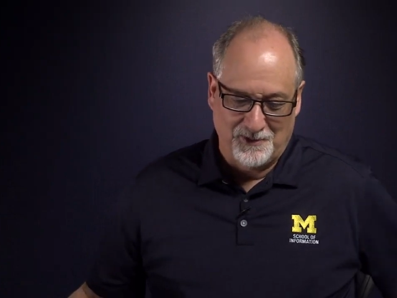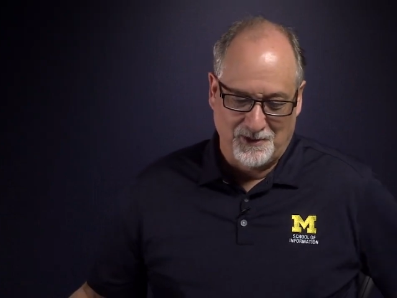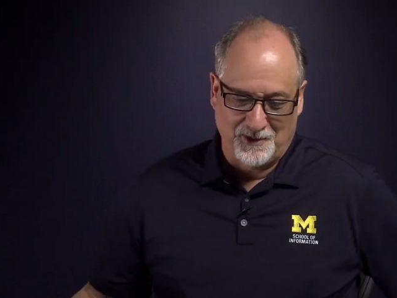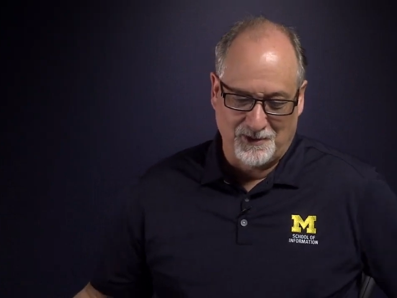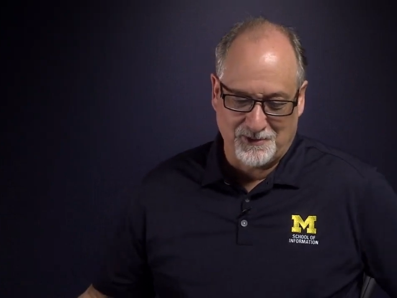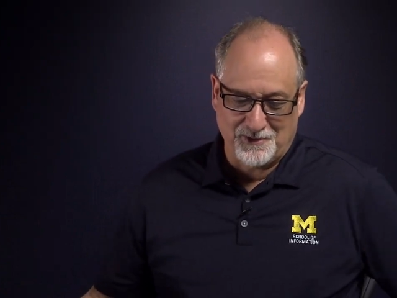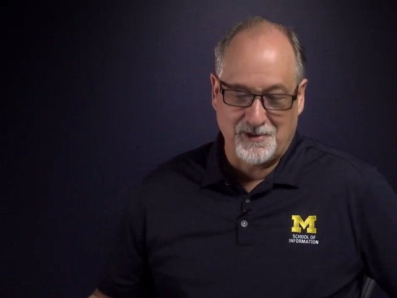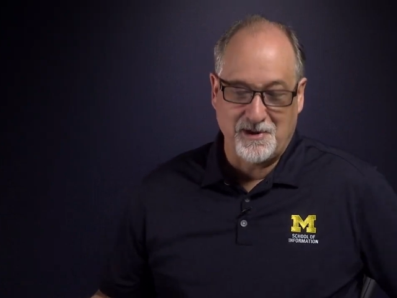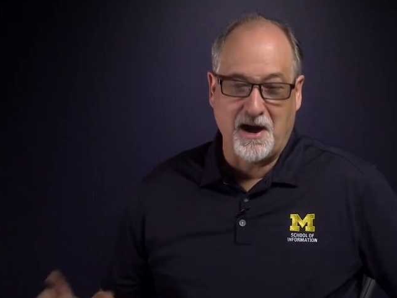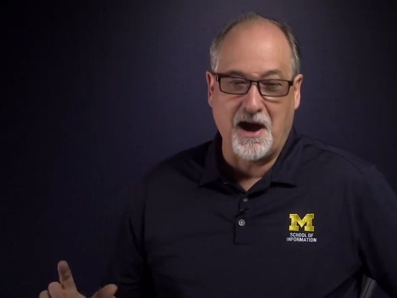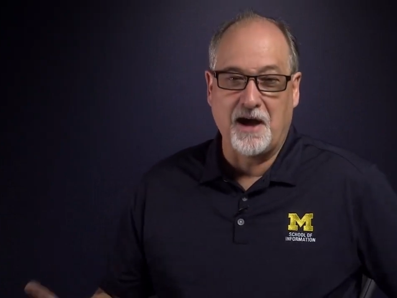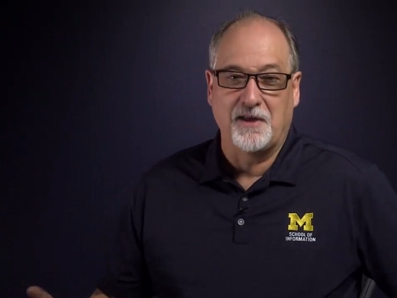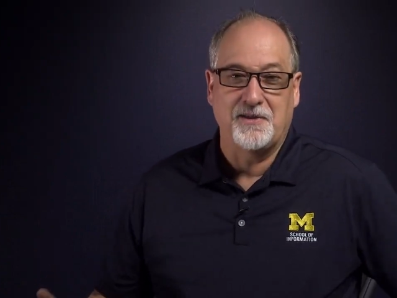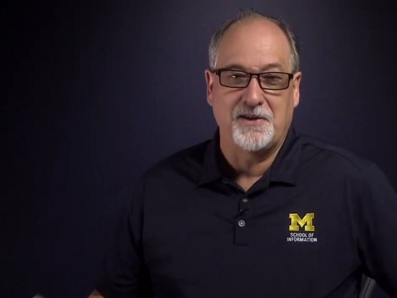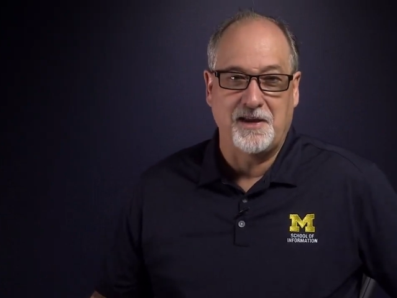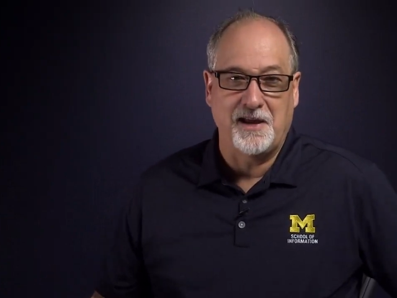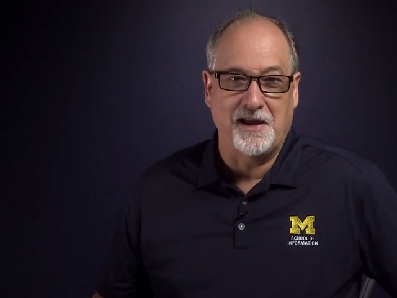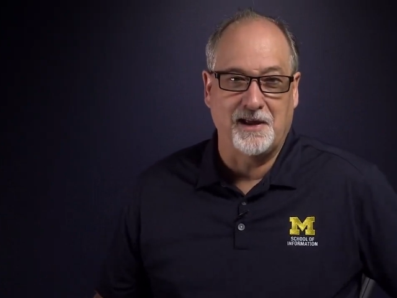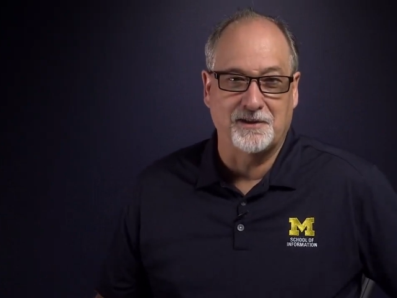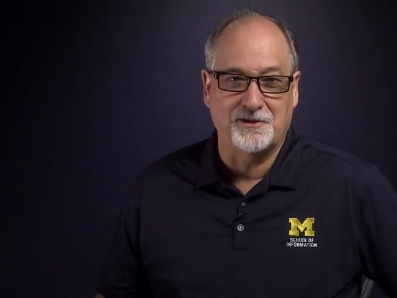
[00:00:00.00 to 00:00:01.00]
It's not
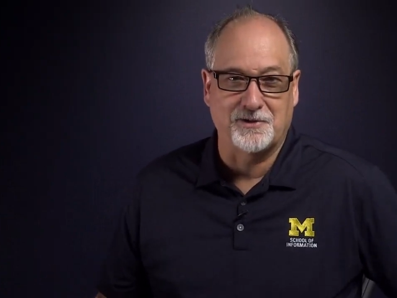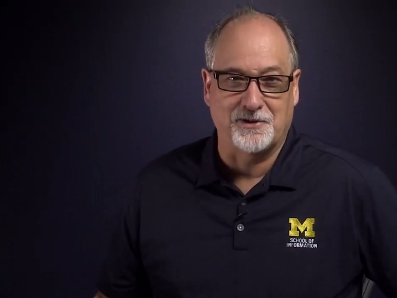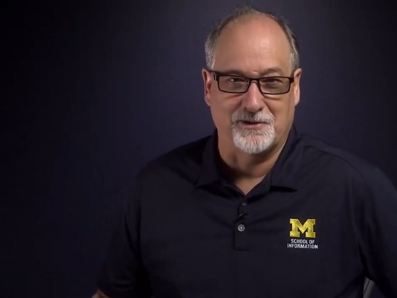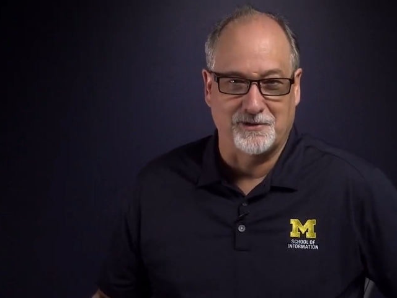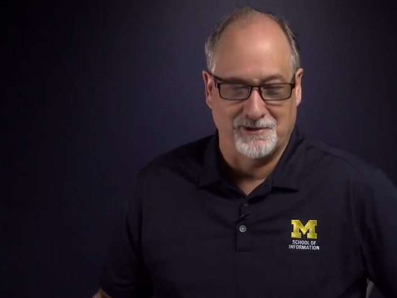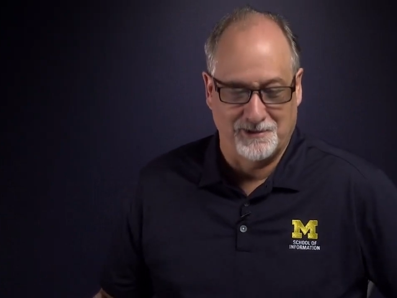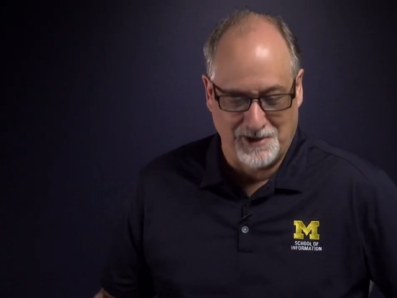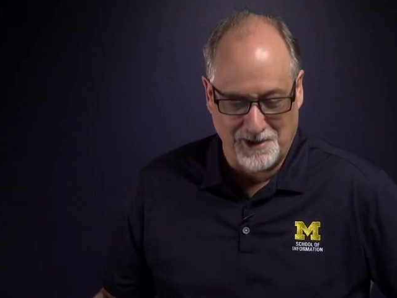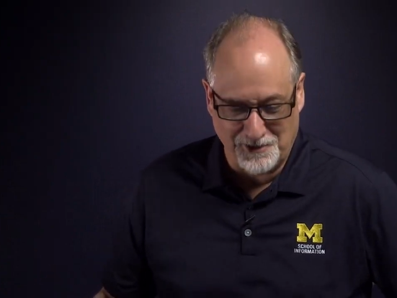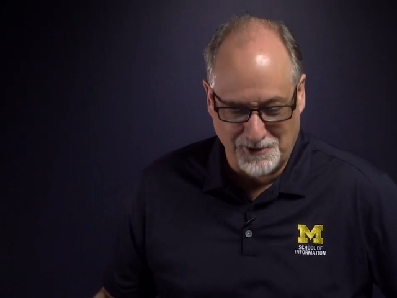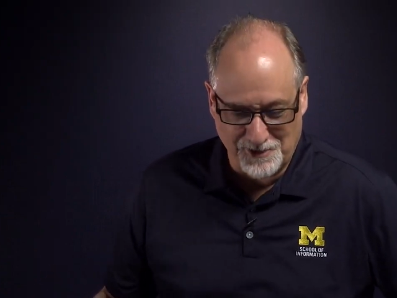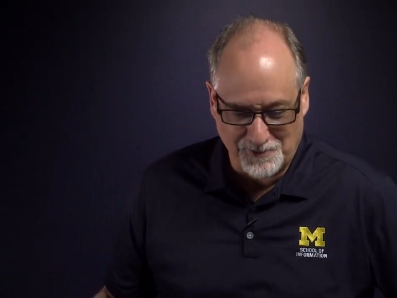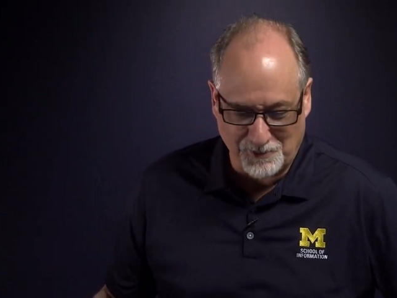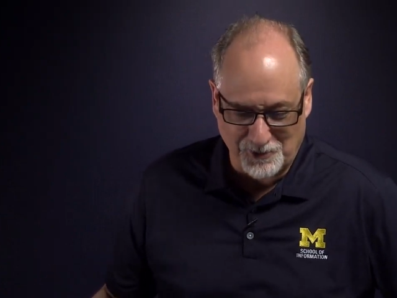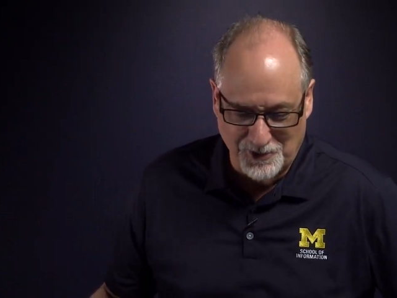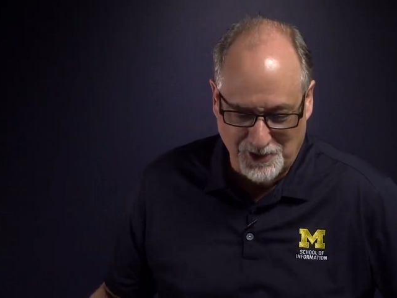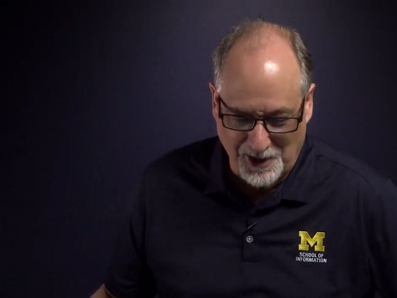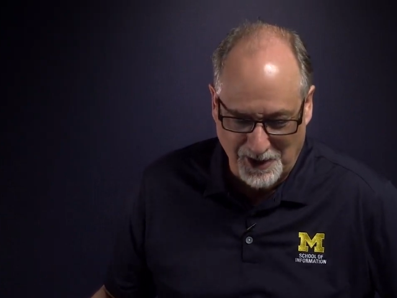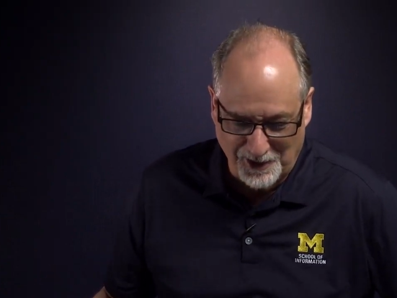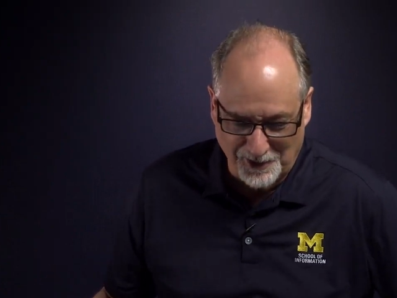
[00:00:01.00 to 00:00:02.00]
the answer in this
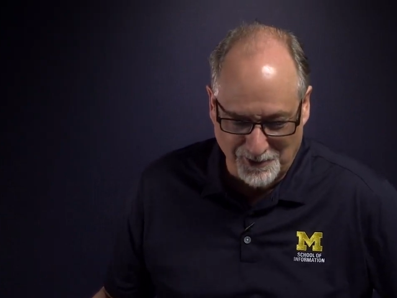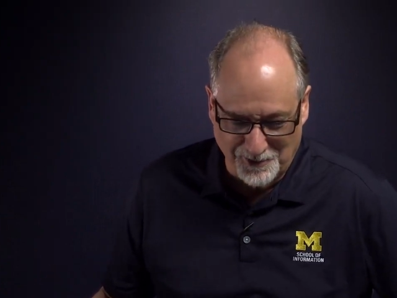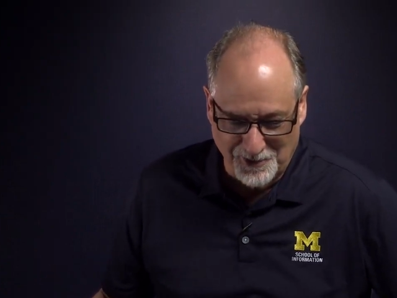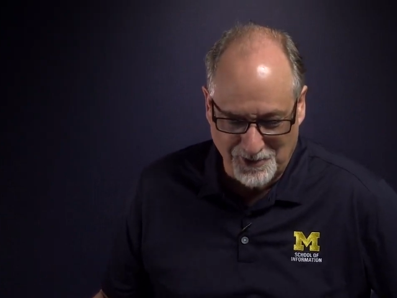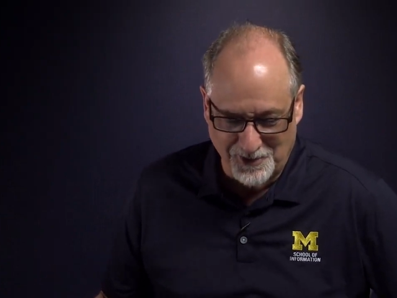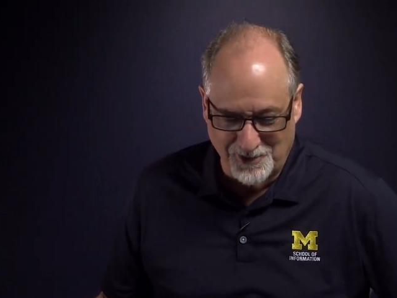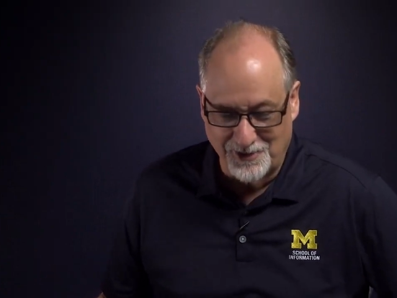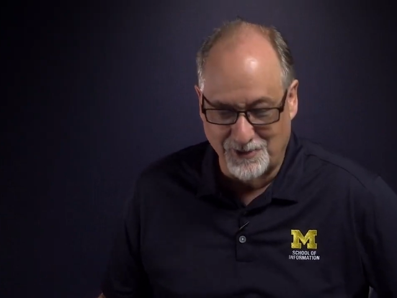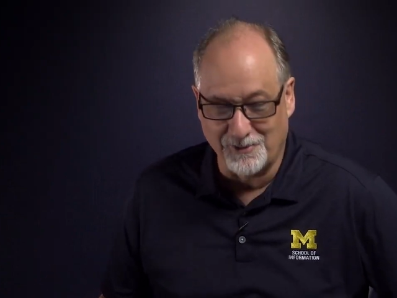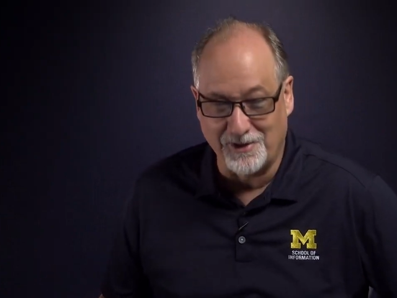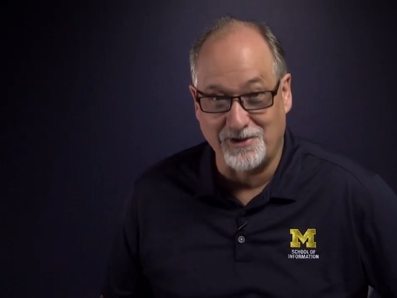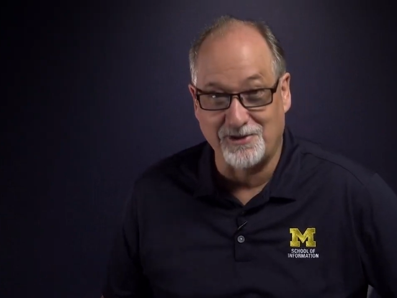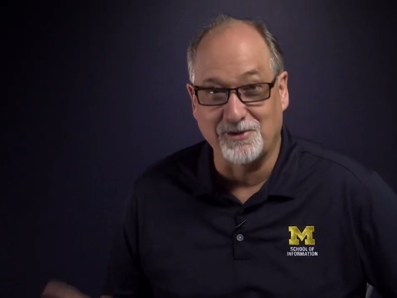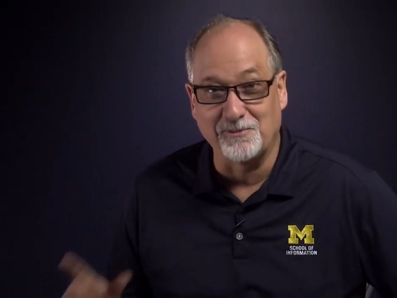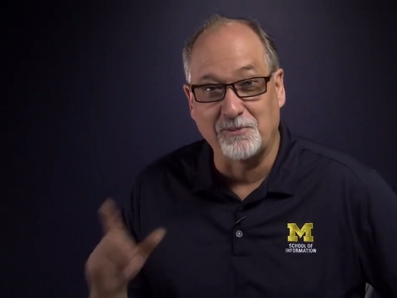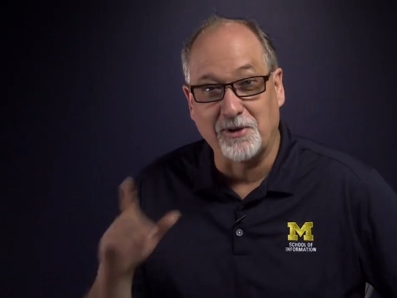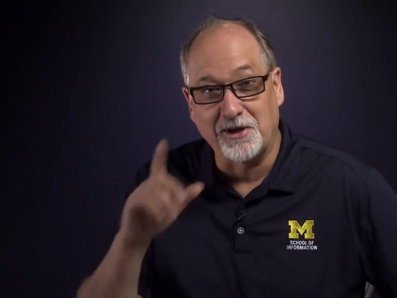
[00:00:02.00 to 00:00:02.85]
particular situation,